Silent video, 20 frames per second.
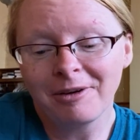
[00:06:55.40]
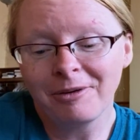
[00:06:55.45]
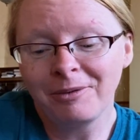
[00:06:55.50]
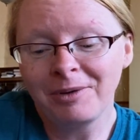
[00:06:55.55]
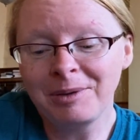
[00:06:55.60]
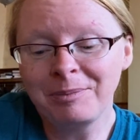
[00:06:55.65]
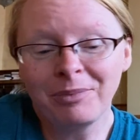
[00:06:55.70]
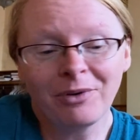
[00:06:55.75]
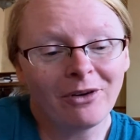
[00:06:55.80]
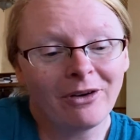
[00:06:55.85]

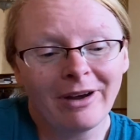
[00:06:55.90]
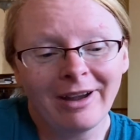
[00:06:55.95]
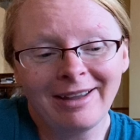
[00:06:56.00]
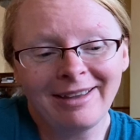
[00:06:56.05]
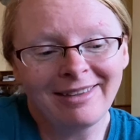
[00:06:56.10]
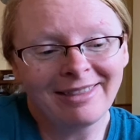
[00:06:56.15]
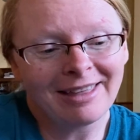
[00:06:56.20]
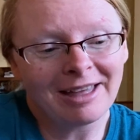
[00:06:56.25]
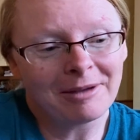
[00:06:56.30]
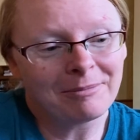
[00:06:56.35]
We
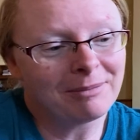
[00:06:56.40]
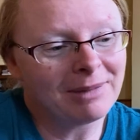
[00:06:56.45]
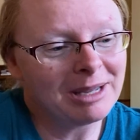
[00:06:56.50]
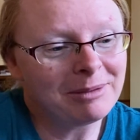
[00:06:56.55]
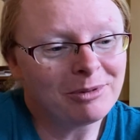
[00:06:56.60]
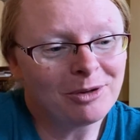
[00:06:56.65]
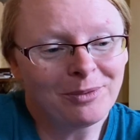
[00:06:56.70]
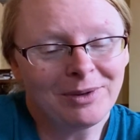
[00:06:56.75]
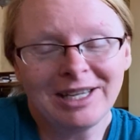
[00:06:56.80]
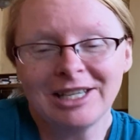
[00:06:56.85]
pray that
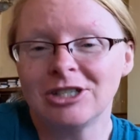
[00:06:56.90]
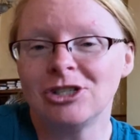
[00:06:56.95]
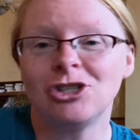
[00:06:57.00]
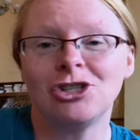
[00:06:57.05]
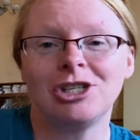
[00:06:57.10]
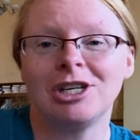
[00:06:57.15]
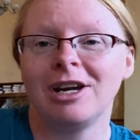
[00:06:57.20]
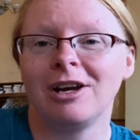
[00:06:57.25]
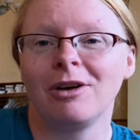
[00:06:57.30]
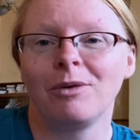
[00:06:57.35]
maybe we can
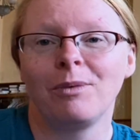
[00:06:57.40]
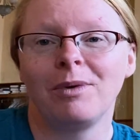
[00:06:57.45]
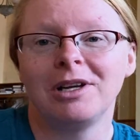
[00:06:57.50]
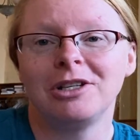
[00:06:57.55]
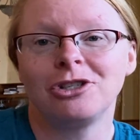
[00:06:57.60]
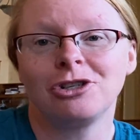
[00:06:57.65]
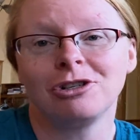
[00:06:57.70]
share what